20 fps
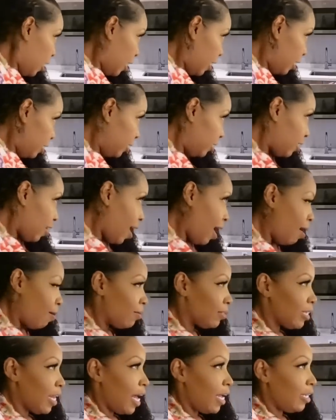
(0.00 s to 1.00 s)
And so I
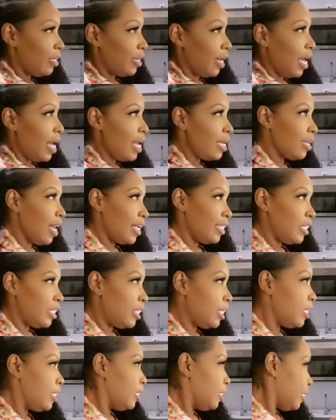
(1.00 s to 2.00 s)
was like, dang, like
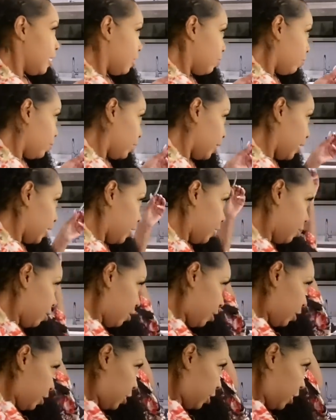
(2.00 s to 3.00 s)
she literally,
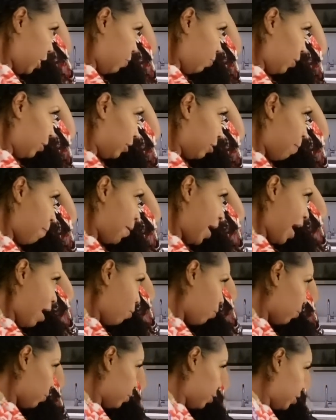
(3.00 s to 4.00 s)
she was the
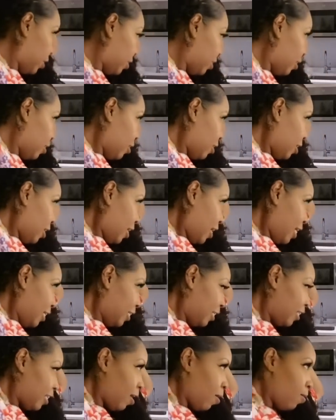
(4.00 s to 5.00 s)
boss. And
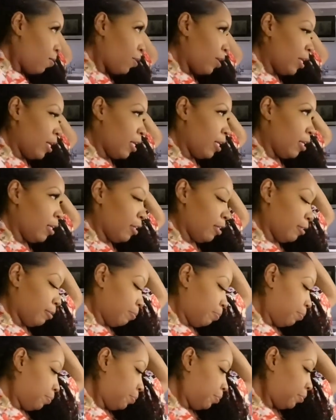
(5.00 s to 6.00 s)
so
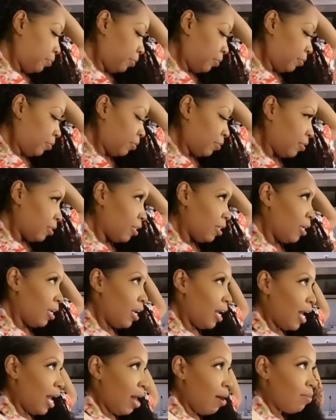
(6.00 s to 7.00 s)
um
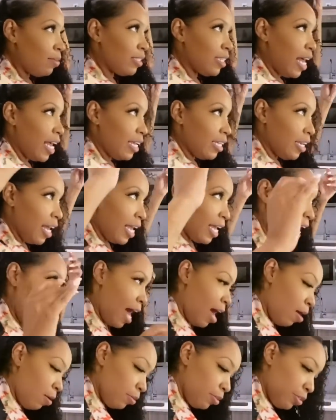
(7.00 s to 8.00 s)
I was like, like,
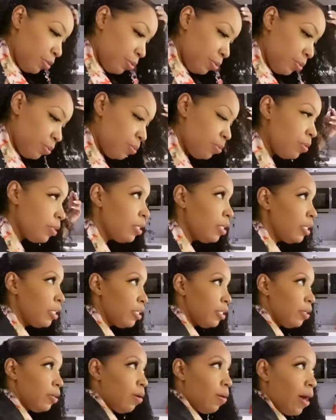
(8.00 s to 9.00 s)
how do
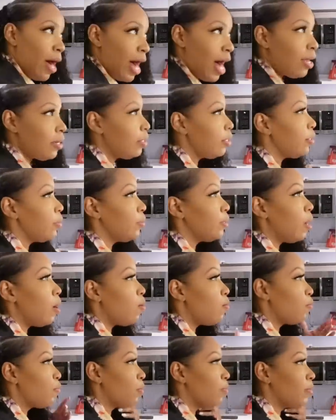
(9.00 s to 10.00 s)
you know, how do you
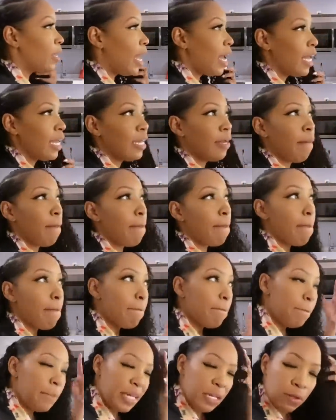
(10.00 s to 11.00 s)
go from like
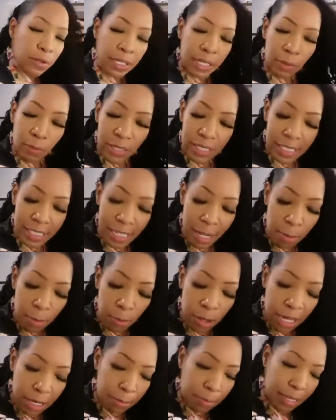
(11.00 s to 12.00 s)
building with
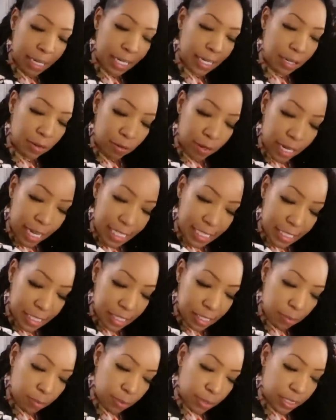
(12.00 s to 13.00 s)
someone, being in a
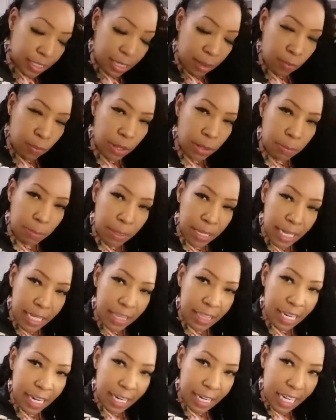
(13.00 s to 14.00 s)
relationship with someone,
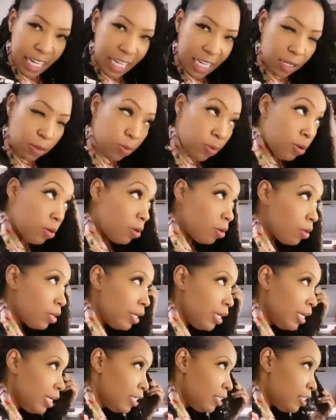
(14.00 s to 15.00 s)
being their equal
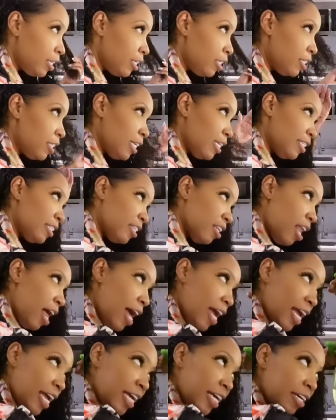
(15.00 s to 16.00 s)
to just
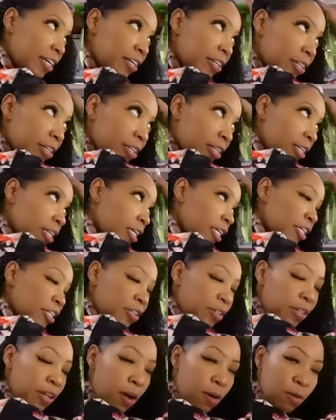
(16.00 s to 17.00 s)
like,
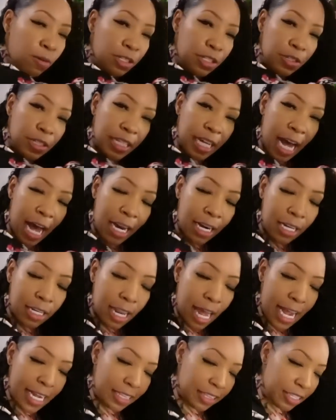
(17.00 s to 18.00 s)
you know, you're kind of
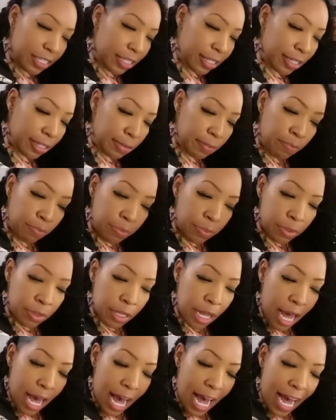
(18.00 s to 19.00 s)
like the
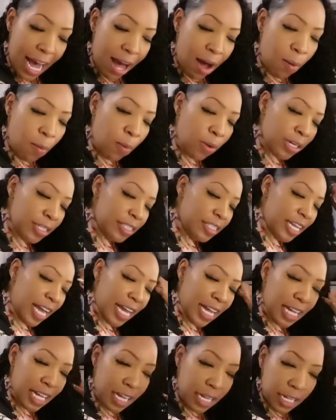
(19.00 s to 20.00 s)
I don't want to
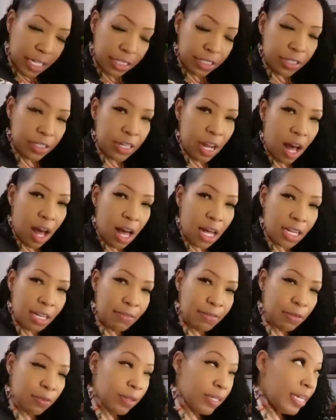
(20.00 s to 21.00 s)
say underdog
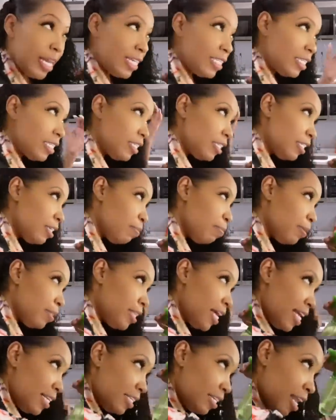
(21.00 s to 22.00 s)
of the relationship, but
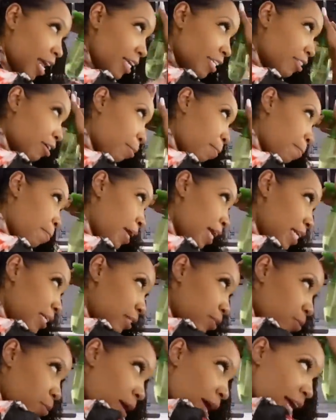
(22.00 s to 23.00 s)
that's like the
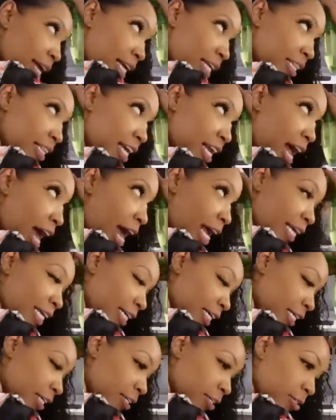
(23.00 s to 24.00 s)
best way that I
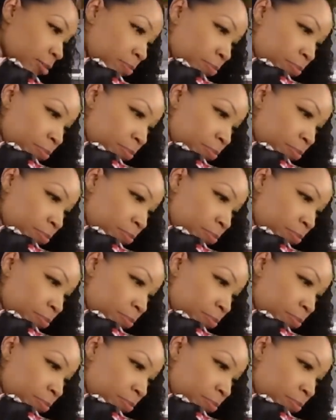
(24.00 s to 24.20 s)
can,